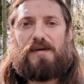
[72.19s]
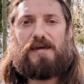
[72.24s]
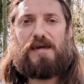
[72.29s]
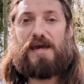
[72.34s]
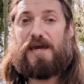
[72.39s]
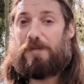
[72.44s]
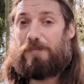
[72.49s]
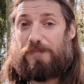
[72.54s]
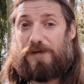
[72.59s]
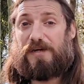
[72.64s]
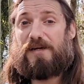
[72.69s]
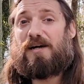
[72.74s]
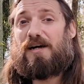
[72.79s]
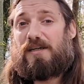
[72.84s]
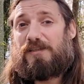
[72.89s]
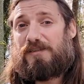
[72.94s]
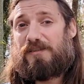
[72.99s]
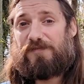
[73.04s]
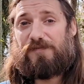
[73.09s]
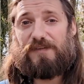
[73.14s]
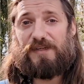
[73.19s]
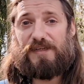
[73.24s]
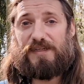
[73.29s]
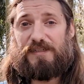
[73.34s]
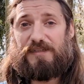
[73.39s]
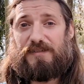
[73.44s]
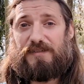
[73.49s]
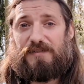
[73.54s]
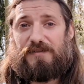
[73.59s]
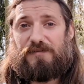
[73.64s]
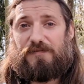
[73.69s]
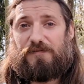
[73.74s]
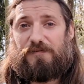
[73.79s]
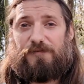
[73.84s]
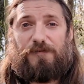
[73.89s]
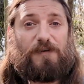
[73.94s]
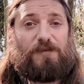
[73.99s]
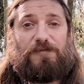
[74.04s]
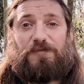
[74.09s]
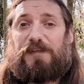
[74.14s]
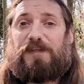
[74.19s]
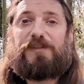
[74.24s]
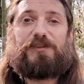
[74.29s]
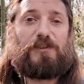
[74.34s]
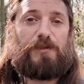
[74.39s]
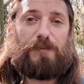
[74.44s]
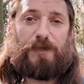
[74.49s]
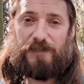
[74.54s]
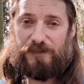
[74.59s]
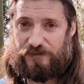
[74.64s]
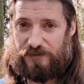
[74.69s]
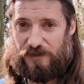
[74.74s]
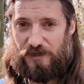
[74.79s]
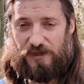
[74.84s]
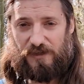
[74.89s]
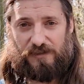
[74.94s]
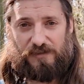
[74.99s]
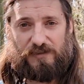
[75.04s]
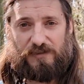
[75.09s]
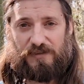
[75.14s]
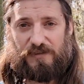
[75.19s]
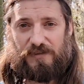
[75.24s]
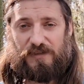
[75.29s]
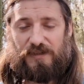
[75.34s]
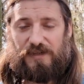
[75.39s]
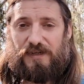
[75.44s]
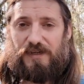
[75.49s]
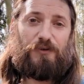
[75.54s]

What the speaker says: And because of this fun feature about dogs,